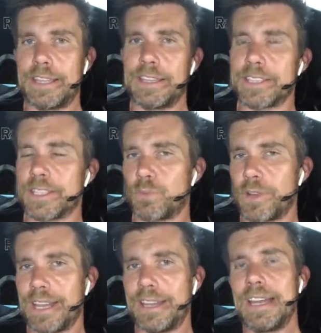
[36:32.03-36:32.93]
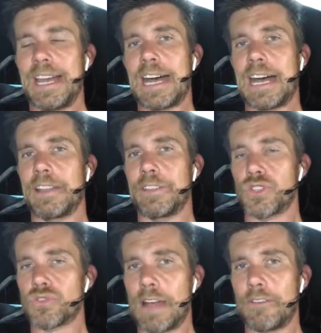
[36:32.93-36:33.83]
and this is where
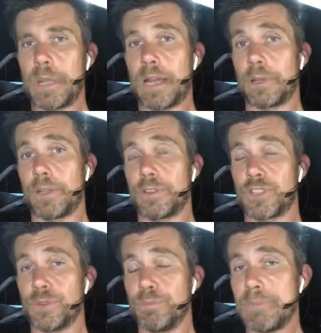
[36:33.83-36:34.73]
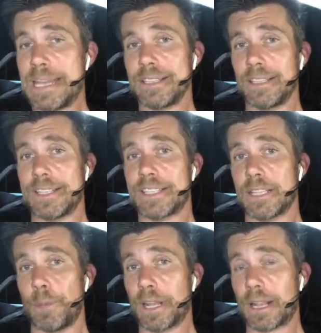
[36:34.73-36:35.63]
the driver being able to manually
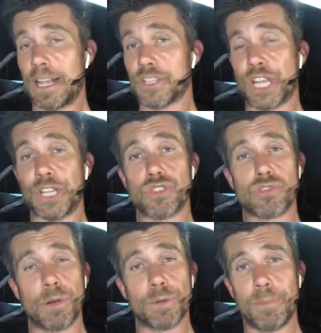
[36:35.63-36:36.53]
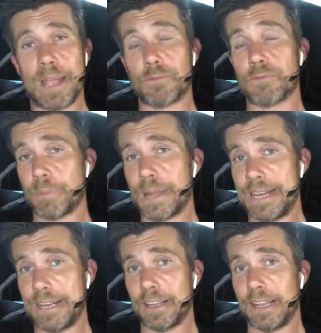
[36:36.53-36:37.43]
slip the clutch a controlled amount
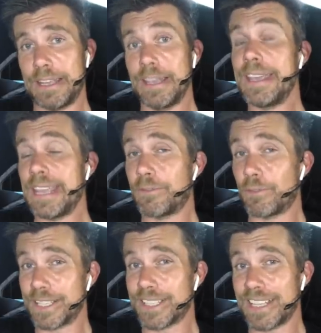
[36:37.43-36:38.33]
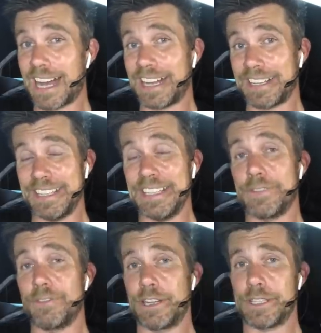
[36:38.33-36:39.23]
repeatedly every start
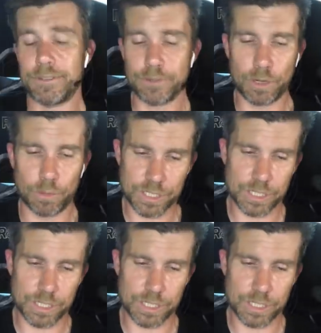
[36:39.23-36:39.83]
is very difficult,